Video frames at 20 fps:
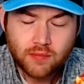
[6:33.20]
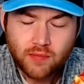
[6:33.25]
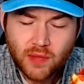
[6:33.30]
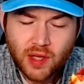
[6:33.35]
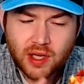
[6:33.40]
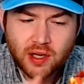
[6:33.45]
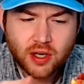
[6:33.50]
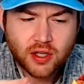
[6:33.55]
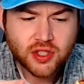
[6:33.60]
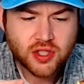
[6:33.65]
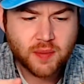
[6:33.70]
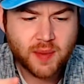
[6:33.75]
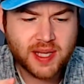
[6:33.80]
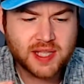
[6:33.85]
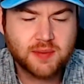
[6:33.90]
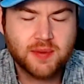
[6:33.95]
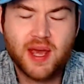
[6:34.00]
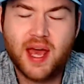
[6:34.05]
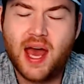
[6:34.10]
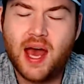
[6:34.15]
It also makes
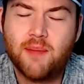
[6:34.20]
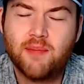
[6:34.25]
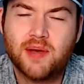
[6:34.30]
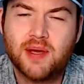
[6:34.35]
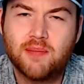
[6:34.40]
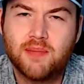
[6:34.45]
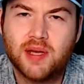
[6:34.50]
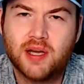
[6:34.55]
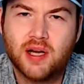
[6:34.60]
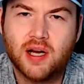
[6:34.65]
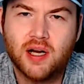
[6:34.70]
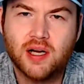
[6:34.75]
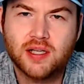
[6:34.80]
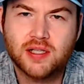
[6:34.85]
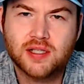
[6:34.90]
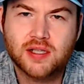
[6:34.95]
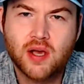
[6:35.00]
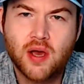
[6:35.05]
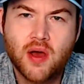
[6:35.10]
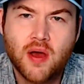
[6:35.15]
me happy
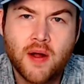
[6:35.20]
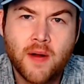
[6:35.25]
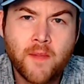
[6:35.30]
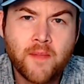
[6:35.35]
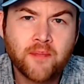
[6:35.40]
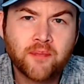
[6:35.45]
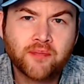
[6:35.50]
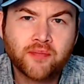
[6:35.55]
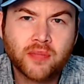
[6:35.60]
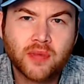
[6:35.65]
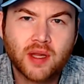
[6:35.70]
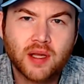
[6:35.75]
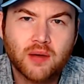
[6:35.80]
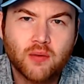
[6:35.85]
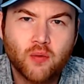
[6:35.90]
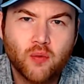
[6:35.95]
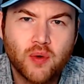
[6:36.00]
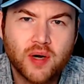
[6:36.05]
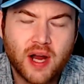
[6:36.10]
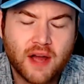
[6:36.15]
because
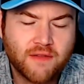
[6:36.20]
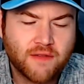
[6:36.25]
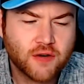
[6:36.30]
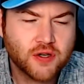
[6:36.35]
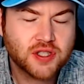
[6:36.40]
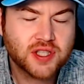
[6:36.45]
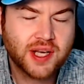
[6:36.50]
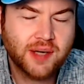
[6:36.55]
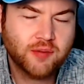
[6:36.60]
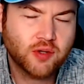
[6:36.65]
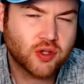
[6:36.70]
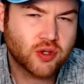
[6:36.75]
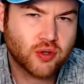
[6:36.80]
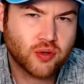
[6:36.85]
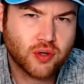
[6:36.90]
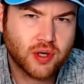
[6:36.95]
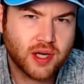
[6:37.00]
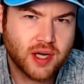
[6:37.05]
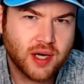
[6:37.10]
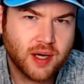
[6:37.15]
when I first came to
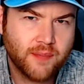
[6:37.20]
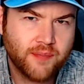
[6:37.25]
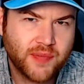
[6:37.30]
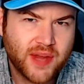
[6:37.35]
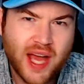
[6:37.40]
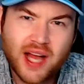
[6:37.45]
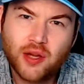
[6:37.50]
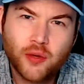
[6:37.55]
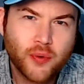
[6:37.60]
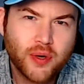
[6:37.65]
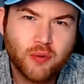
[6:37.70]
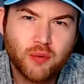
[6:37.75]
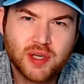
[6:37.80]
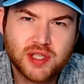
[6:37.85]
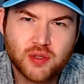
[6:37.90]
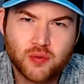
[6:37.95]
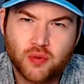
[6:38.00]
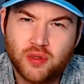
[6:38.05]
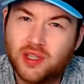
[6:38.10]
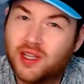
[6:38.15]
Korea, Halloween
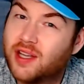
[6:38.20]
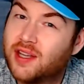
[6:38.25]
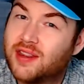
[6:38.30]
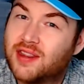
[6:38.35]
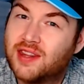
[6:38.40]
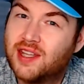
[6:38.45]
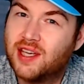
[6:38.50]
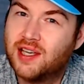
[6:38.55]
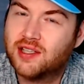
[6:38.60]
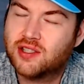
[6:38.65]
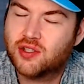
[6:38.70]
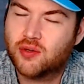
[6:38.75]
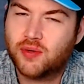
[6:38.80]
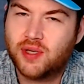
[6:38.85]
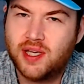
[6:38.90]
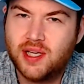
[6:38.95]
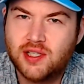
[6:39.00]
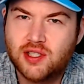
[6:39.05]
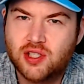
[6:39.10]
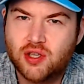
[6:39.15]
wasn't really a thing. So
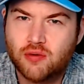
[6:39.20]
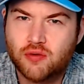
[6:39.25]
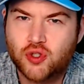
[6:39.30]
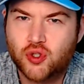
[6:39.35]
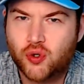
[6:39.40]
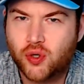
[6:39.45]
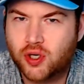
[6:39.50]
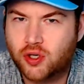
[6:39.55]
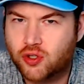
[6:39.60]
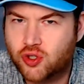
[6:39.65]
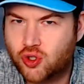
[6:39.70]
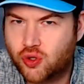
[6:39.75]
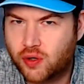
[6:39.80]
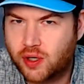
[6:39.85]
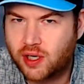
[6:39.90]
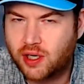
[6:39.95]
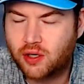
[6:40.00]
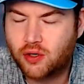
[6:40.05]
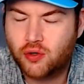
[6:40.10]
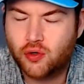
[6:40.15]
kids don't trick or
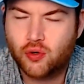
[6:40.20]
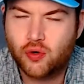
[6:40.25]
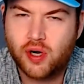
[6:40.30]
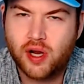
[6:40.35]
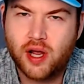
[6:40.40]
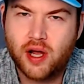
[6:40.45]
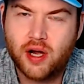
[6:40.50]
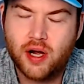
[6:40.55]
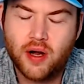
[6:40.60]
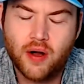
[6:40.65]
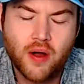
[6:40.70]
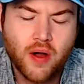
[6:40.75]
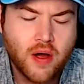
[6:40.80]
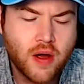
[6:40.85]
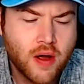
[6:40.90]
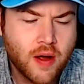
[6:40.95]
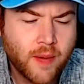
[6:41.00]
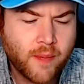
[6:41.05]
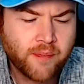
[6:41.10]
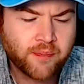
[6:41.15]
treat in Korea.
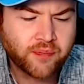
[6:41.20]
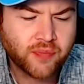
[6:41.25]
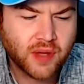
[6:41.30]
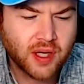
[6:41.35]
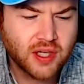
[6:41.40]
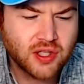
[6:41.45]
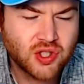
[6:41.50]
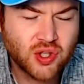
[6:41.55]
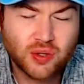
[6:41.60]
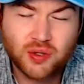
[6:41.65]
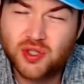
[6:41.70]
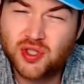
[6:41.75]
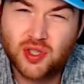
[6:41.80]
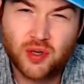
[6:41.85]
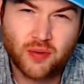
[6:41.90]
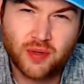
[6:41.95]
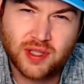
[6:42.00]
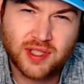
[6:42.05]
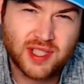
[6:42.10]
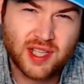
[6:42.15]
Adults don't
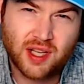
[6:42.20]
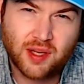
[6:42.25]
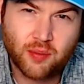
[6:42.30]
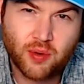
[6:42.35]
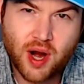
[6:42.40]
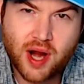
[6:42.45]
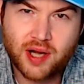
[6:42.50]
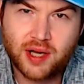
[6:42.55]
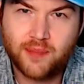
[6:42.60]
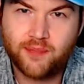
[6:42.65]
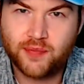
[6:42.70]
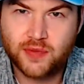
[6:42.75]
really celebrate it.